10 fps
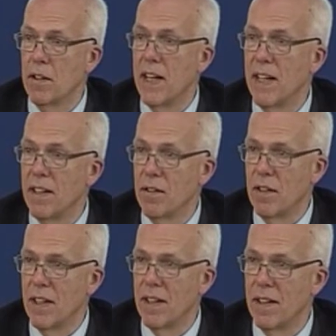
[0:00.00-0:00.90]

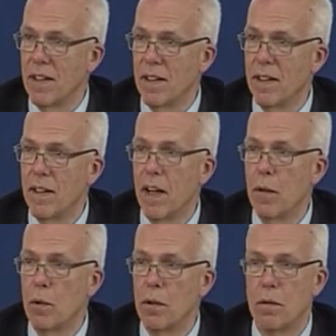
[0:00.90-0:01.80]
Agency. I
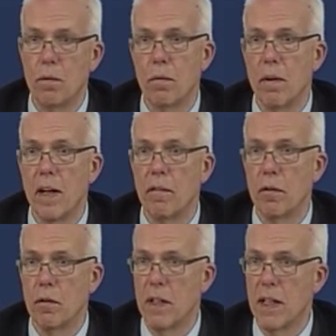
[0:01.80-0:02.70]
would love
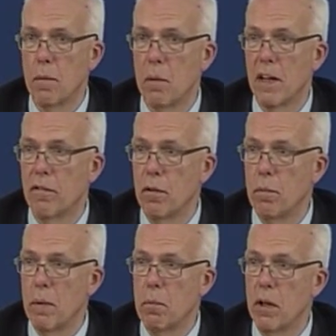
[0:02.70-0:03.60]
to see the platform
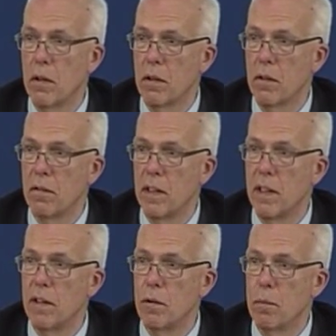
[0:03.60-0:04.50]
be part of the
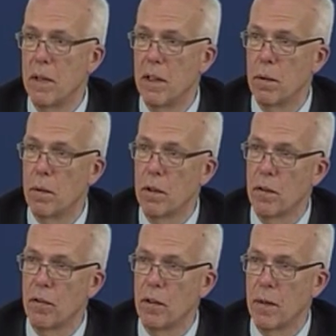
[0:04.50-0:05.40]
European Union's
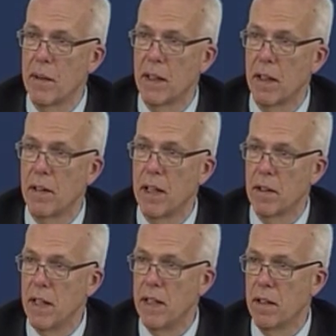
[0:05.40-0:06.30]
Fundamental Rights
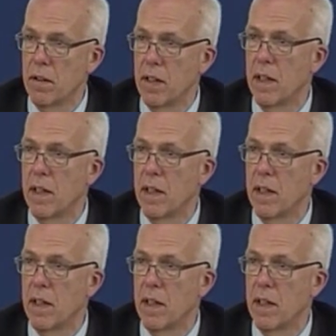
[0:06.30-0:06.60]
Agency,